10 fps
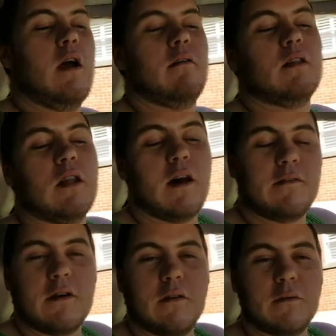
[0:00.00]
I would love
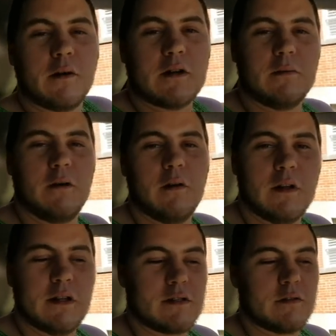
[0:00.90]
to go to work tomorrow
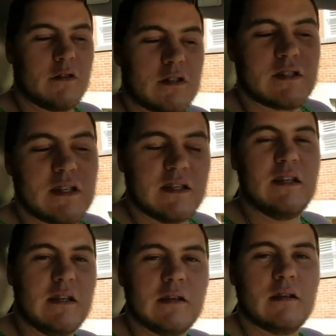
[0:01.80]
and listen to a
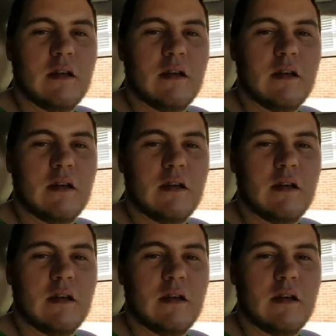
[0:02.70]
CD.